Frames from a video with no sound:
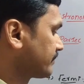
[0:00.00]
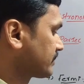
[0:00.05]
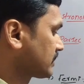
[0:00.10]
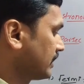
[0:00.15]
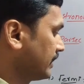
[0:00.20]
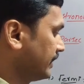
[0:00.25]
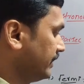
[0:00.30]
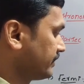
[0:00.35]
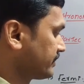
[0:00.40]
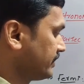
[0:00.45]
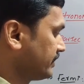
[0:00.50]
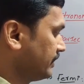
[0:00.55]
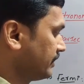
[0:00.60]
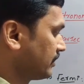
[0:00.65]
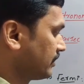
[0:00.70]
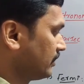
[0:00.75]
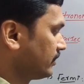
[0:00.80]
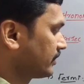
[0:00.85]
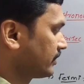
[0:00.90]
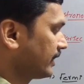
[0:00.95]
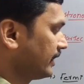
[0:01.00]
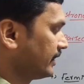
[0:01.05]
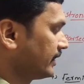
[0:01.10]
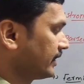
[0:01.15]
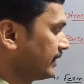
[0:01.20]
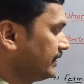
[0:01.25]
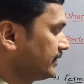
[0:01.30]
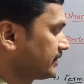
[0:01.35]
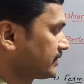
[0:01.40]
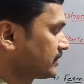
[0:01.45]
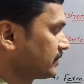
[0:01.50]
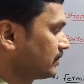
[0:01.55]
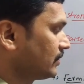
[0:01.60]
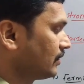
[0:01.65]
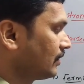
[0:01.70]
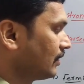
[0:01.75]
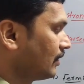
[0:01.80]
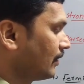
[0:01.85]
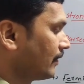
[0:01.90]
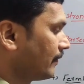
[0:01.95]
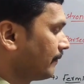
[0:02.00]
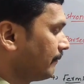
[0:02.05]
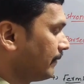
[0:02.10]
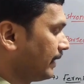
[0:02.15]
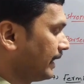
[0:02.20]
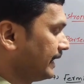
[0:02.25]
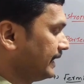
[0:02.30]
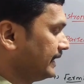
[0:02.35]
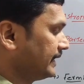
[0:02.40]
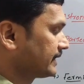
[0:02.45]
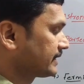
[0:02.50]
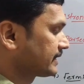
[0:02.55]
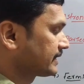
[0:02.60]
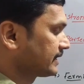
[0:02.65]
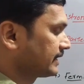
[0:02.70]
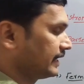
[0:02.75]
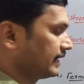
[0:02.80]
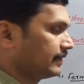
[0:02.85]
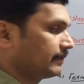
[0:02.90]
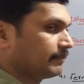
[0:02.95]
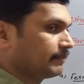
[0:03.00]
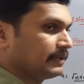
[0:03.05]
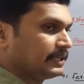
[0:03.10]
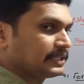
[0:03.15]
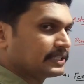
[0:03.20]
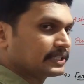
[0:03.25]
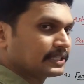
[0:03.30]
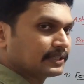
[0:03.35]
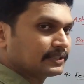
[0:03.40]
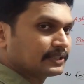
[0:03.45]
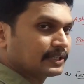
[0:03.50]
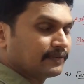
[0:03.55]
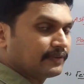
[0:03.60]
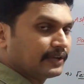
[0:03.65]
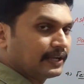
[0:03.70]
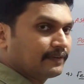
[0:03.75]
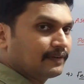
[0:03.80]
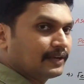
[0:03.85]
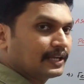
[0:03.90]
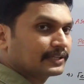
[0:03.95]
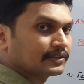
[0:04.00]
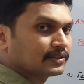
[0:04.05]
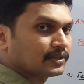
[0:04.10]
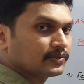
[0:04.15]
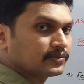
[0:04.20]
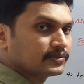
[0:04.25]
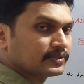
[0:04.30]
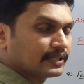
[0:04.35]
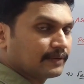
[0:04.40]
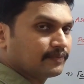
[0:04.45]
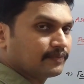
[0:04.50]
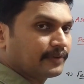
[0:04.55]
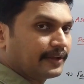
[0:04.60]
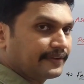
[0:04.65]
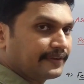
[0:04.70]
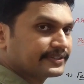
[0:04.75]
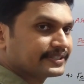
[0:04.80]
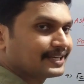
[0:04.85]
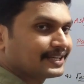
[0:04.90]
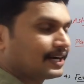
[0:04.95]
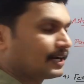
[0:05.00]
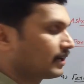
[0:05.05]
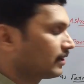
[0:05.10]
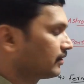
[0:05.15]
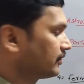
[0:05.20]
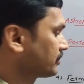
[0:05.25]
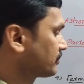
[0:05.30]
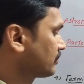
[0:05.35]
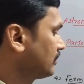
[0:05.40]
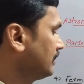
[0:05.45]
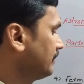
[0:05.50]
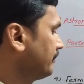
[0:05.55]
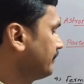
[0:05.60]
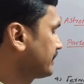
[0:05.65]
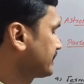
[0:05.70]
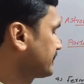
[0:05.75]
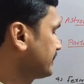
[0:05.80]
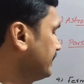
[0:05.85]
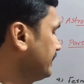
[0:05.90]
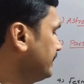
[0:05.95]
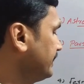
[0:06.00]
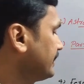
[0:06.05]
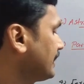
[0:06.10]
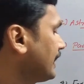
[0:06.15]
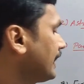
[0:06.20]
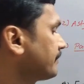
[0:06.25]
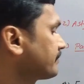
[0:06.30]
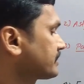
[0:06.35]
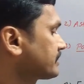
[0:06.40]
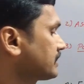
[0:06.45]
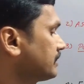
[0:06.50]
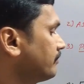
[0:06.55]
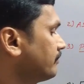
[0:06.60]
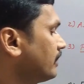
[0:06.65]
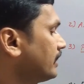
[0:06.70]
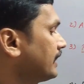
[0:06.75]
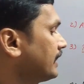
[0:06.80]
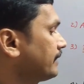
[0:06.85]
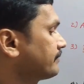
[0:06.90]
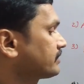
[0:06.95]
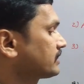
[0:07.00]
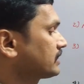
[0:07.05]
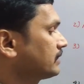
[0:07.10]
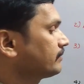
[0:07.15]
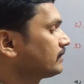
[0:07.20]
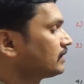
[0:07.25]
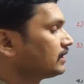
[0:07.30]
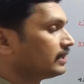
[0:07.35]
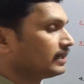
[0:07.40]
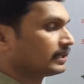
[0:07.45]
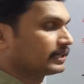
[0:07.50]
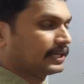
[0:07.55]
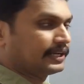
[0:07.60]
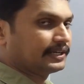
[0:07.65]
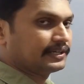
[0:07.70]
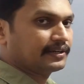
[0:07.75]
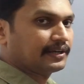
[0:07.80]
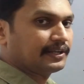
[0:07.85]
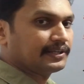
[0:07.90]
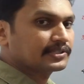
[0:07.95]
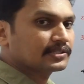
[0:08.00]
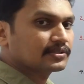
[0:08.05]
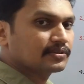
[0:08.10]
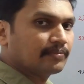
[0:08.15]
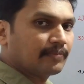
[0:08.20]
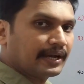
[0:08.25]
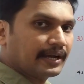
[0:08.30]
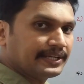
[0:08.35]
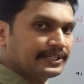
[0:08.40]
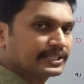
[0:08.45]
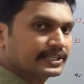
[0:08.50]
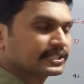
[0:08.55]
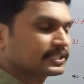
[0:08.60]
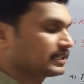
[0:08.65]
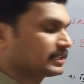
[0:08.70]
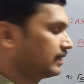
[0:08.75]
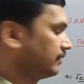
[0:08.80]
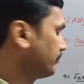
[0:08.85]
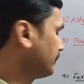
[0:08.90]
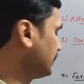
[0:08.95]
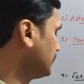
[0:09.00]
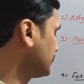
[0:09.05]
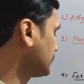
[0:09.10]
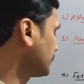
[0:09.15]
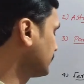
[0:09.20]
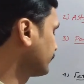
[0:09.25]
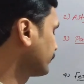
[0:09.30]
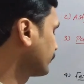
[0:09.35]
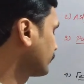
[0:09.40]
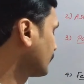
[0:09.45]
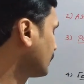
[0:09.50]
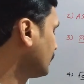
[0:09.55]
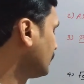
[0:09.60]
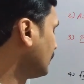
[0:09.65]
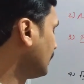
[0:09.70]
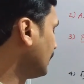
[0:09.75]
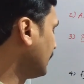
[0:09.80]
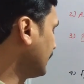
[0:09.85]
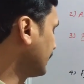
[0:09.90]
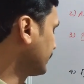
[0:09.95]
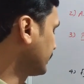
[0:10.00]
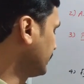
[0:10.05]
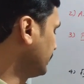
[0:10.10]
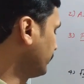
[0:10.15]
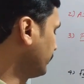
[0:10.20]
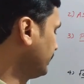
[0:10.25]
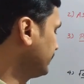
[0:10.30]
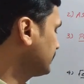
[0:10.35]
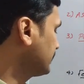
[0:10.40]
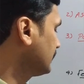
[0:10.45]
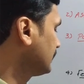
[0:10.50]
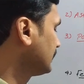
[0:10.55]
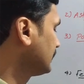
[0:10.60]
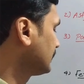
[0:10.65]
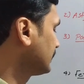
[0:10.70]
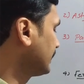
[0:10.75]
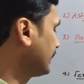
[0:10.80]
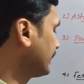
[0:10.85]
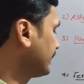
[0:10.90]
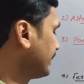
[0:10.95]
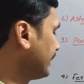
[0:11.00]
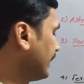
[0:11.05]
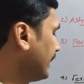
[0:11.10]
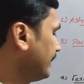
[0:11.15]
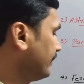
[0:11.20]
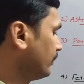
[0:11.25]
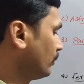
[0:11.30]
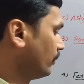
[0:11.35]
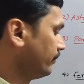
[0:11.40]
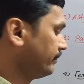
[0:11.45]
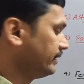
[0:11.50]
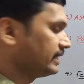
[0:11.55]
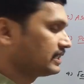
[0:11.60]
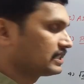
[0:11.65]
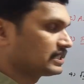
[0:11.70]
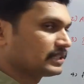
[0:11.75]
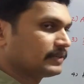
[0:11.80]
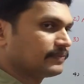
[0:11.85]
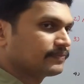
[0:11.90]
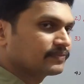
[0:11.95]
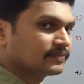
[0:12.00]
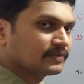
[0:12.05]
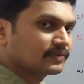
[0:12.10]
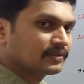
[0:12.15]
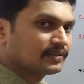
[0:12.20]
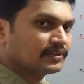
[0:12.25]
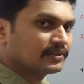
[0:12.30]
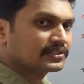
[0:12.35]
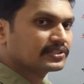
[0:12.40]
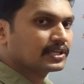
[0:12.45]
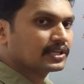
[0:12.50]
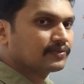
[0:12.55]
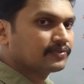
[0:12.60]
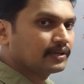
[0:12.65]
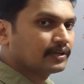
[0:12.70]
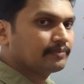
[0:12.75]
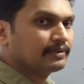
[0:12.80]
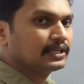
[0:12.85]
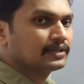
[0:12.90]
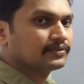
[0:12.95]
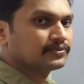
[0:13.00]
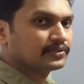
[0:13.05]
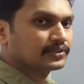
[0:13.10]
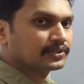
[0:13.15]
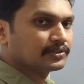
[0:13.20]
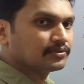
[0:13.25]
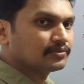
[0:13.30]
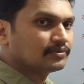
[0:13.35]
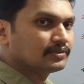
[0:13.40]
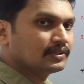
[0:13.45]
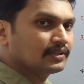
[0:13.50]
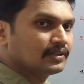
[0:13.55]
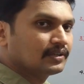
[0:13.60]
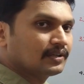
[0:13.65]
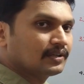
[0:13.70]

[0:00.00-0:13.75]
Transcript: Armstrong is equal to 10 raised to minus 10 meter. The wavelength of some waves are usually measured in Armstrong. 1 Armstrong, 10 raised to minus 10 meter. Another unit, that nanometer. These are familiar for you